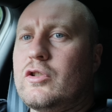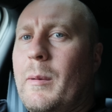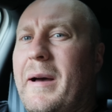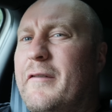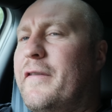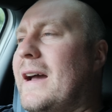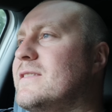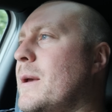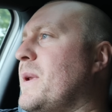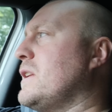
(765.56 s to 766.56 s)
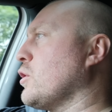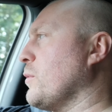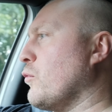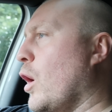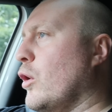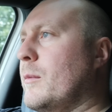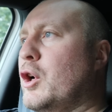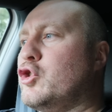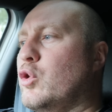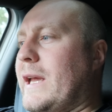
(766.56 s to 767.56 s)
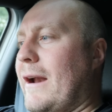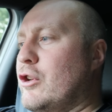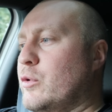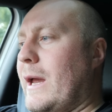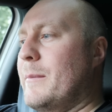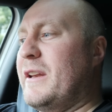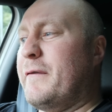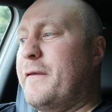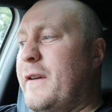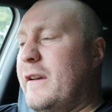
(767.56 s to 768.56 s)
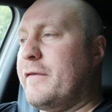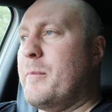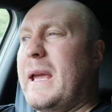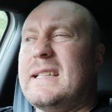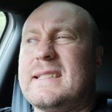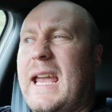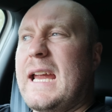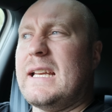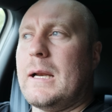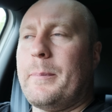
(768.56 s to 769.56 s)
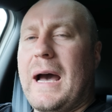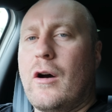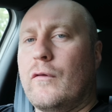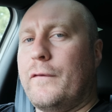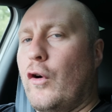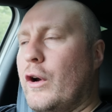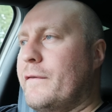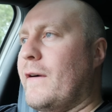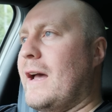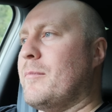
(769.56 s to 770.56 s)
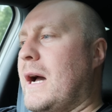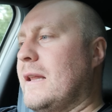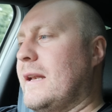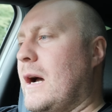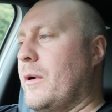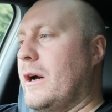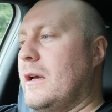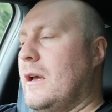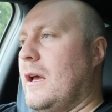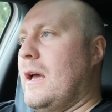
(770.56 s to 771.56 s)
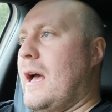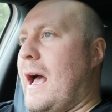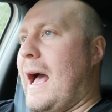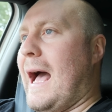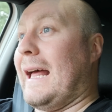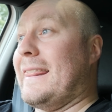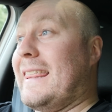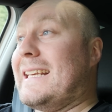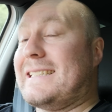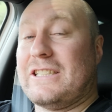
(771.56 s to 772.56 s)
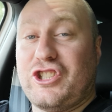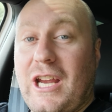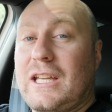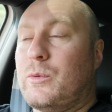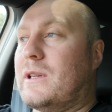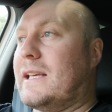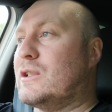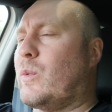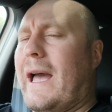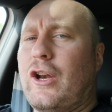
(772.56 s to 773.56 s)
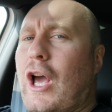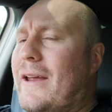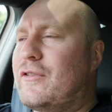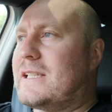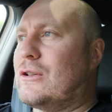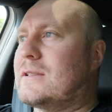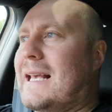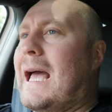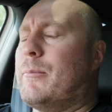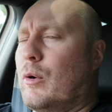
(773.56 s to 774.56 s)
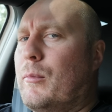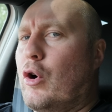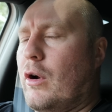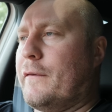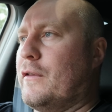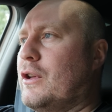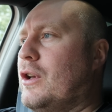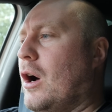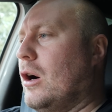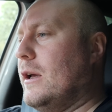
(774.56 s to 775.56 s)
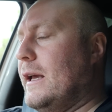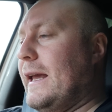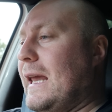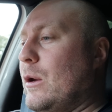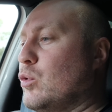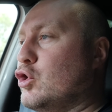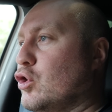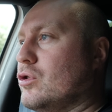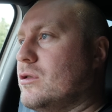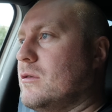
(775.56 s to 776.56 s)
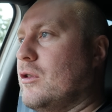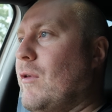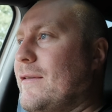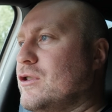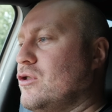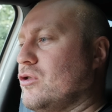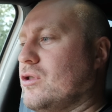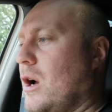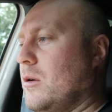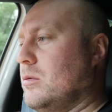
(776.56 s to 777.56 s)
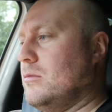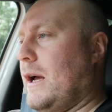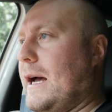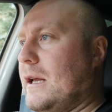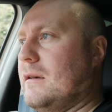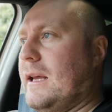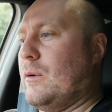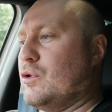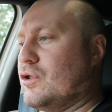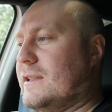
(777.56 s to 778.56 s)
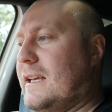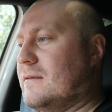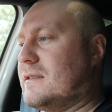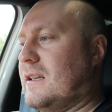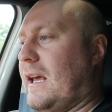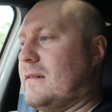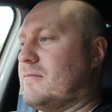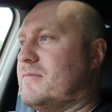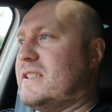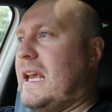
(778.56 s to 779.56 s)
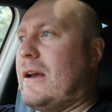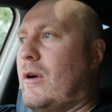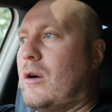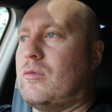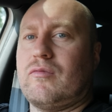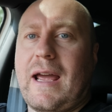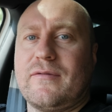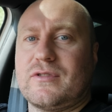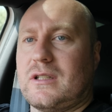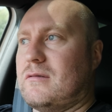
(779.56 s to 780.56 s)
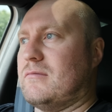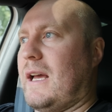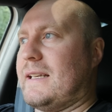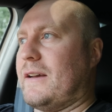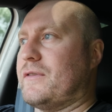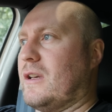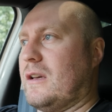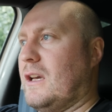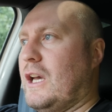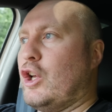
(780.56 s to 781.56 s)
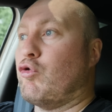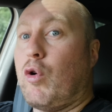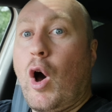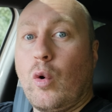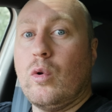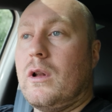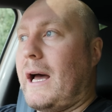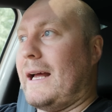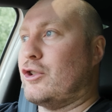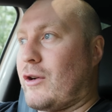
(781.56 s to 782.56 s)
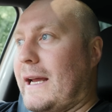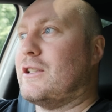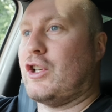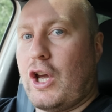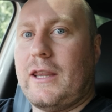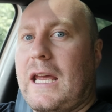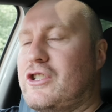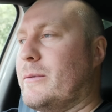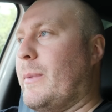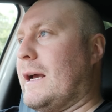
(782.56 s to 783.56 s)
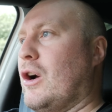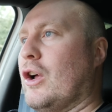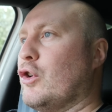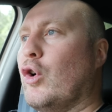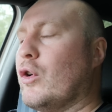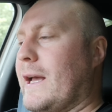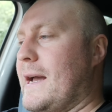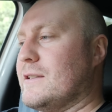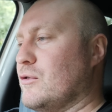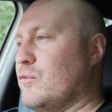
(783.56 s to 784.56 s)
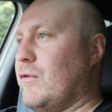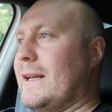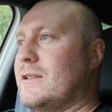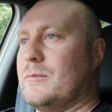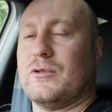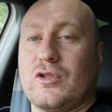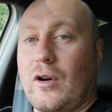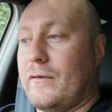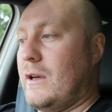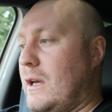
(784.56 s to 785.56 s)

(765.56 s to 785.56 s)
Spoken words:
So I'm about 5-10 minutes up the road. I'm on a dual carriageway. I'm in 5th, maintaining about 45 mile an hour. And this genuinely is where, not every single time, but more often than not, it would just, the revs would just go. And it would just, it's like 0 revs and I'd have to roll and try and turn the engine back on and all kinds of random stuff.